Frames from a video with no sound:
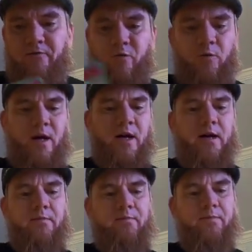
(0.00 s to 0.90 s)
for
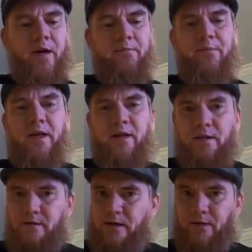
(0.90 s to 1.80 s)
my big
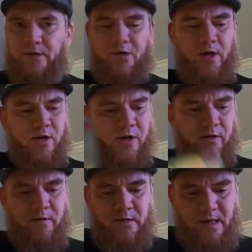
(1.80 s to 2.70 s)
illustration
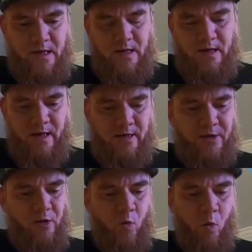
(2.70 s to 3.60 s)
and
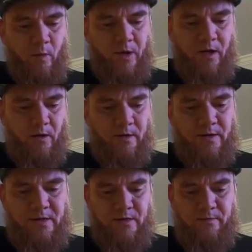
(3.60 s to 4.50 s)
do warm
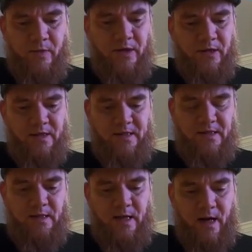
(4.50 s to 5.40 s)
colors. But you can
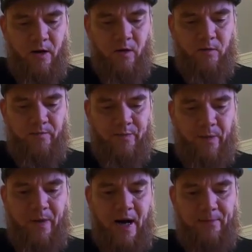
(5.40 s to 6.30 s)
see how
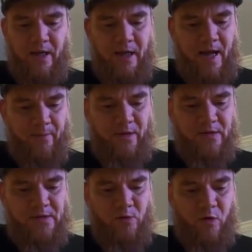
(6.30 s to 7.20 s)
the popping
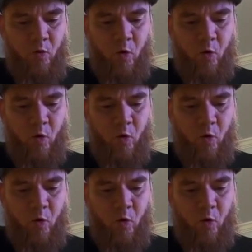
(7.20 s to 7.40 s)
happens with the